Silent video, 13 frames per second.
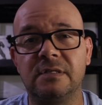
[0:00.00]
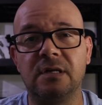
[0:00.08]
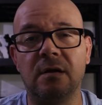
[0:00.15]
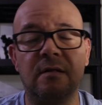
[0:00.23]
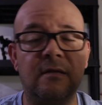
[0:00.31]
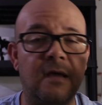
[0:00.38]
it's
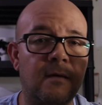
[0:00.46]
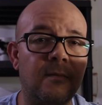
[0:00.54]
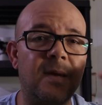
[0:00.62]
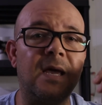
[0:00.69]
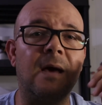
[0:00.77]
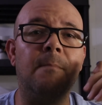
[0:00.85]
gonna
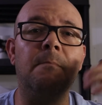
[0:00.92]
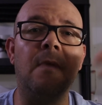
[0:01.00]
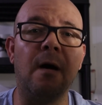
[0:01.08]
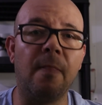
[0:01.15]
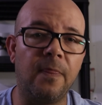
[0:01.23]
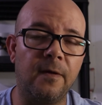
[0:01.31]
take me a
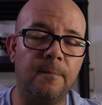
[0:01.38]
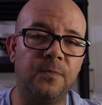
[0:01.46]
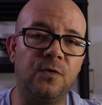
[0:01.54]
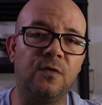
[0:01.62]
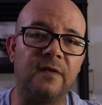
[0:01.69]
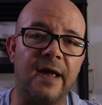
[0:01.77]
month
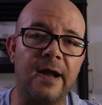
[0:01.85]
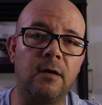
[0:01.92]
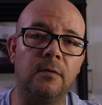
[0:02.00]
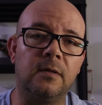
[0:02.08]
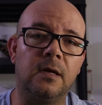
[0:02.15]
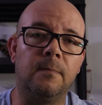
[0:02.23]
to
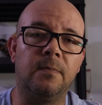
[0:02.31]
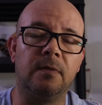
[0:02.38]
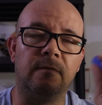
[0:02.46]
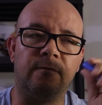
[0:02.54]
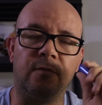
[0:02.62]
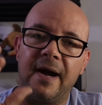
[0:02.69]
cycle
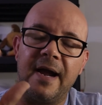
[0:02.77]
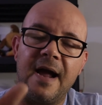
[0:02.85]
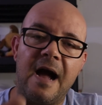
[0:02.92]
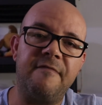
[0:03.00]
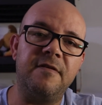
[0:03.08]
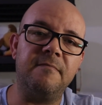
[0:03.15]
them. By
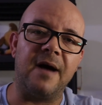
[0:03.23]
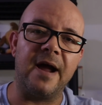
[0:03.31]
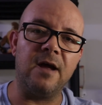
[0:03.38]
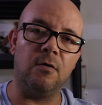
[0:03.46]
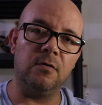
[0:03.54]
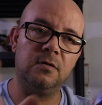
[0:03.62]
having
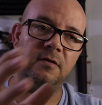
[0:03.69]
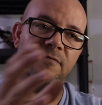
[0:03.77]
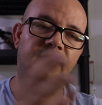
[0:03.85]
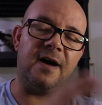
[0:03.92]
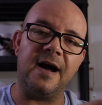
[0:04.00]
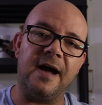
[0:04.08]
my own
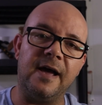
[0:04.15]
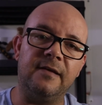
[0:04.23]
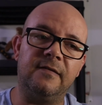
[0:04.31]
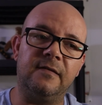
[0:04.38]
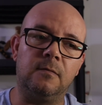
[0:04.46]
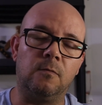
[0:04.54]

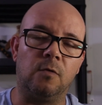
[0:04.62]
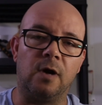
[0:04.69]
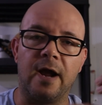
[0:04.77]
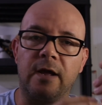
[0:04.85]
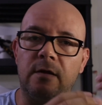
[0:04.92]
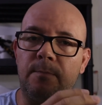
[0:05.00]
device
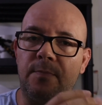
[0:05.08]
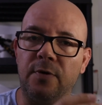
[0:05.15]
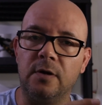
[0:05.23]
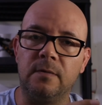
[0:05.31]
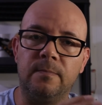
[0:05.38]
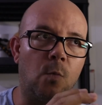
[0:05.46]
where I could
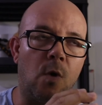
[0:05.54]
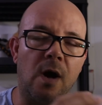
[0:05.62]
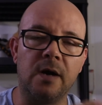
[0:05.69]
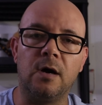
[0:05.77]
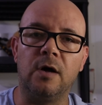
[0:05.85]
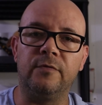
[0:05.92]
put
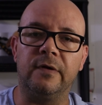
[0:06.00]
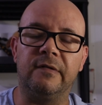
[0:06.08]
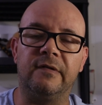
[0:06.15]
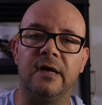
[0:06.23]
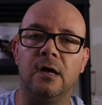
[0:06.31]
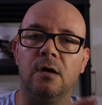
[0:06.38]
one
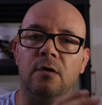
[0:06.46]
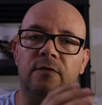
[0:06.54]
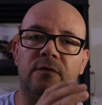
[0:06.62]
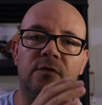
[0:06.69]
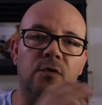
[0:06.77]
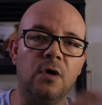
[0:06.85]
hundred
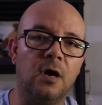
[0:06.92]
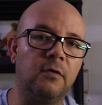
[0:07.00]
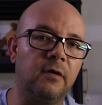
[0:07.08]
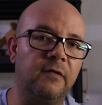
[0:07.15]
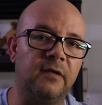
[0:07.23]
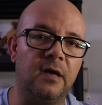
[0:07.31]
cells, two
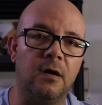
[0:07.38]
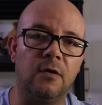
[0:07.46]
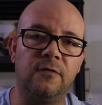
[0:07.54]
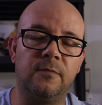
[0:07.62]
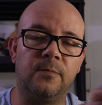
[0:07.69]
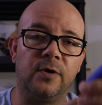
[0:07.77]
hundred
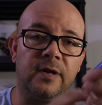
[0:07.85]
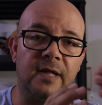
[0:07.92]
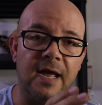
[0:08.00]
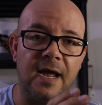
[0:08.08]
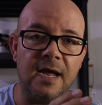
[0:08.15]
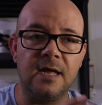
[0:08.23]
cells per
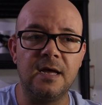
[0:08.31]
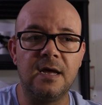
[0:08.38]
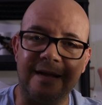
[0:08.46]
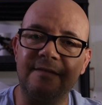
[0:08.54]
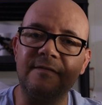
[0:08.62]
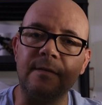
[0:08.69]
day,
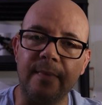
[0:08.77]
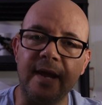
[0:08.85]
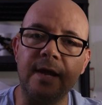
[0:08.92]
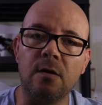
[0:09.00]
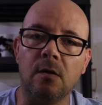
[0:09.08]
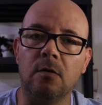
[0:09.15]
that's the
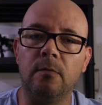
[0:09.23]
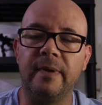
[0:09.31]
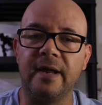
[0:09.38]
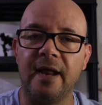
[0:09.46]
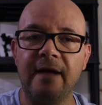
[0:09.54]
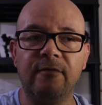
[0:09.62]
main goal,
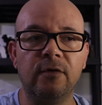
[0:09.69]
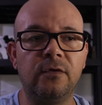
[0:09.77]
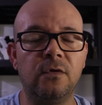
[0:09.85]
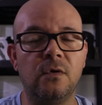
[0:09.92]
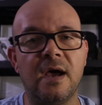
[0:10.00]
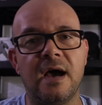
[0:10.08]
being able
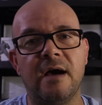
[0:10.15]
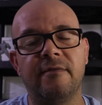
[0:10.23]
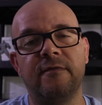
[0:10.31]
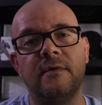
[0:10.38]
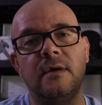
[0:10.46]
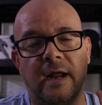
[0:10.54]
to
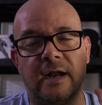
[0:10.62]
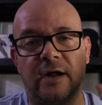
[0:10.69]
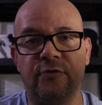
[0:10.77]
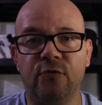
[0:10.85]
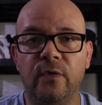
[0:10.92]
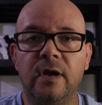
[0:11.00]
have an
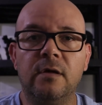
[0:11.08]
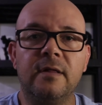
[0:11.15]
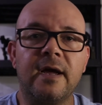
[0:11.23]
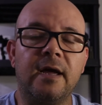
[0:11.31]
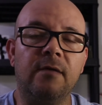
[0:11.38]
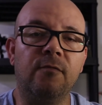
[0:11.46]
Arduino
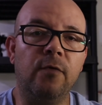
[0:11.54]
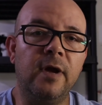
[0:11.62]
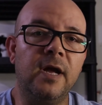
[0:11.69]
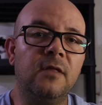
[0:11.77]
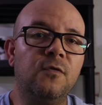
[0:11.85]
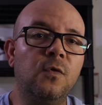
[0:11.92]
that can
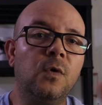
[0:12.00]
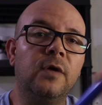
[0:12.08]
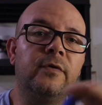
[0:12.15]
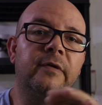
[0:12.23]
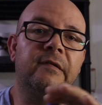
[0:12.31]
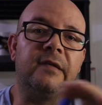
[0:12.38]
read two
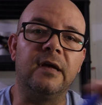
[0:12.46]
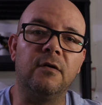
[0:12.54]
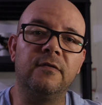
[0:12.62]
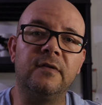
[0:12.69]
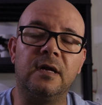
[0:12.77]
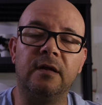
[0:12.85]
hundred
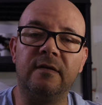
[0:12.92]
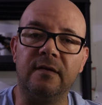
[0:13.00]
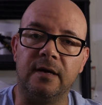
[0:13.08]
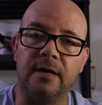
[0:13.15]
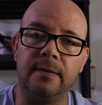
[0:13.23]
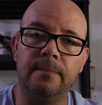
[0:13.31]
cells at a
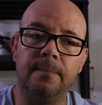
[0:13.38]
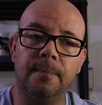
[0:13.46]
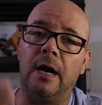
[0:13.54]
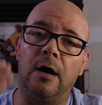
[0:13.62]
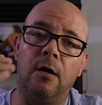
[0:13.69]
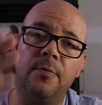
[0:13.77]
time.
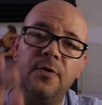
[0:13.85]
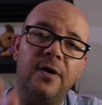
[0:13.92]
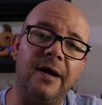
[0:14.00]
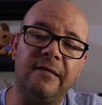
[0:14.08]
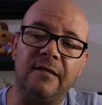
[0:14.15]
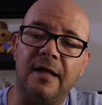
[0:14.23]
I hope you
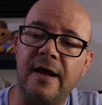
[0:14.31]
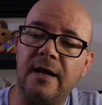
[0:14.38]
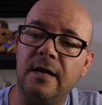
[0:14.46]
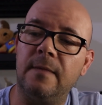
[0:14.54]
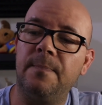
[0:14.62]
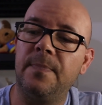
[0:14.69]
guys
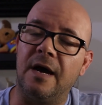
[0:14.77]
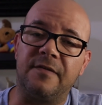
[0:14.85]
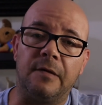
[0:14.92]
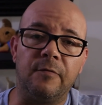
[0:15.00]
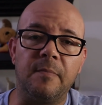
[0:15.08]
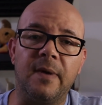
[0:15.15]
like it.
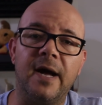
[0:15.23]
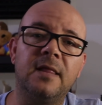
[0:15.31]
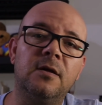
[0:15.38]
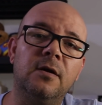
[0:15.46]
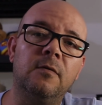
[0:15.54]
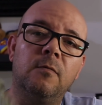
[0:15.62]
As a
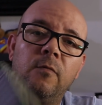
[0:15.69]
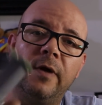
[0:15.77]
reminder,